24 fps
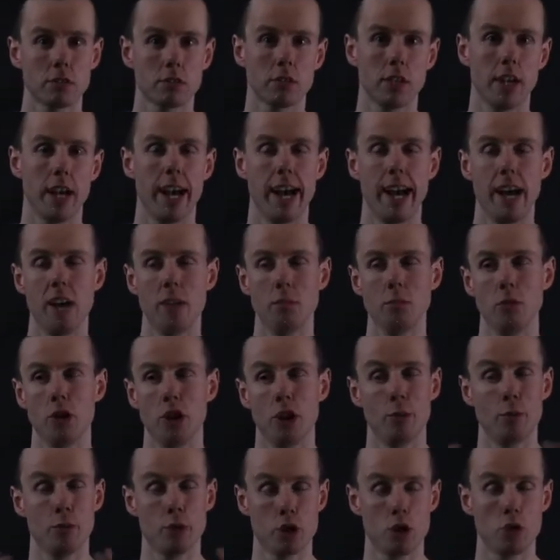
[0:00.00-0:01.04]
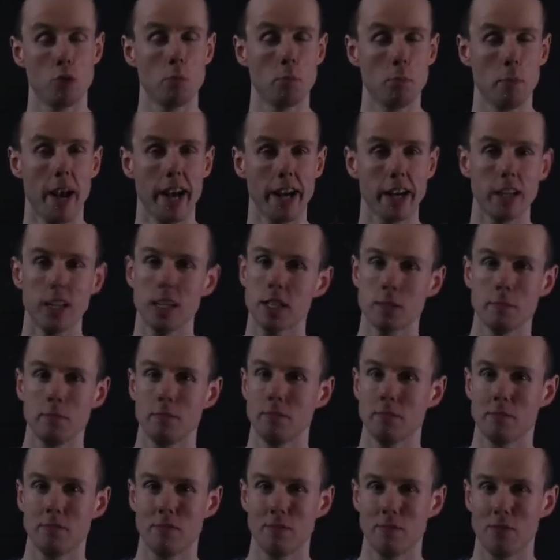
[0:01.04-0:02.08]
there was no
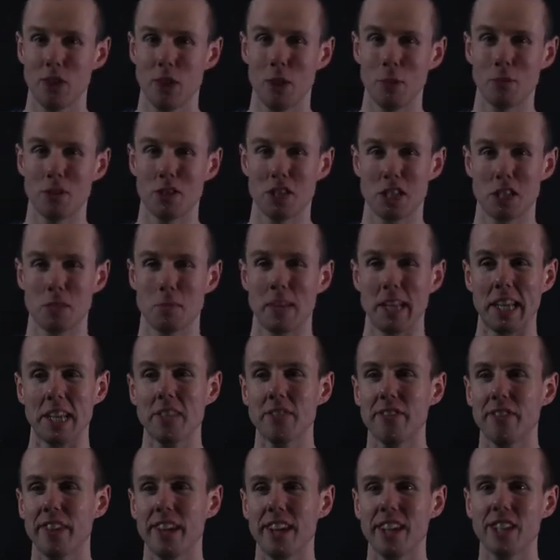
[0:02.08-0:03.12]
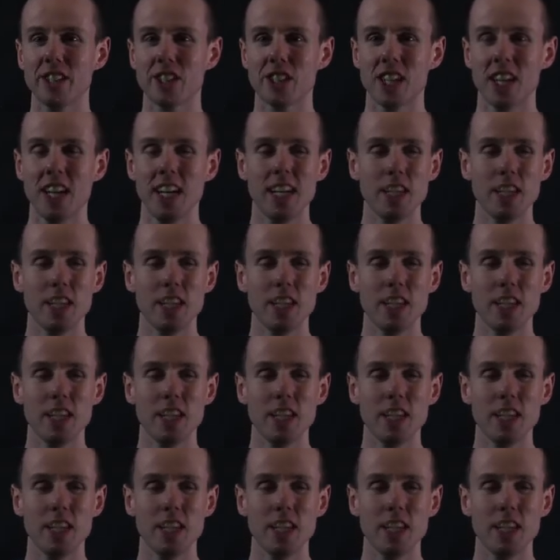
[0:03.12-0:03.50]
mechanism that was explained for this.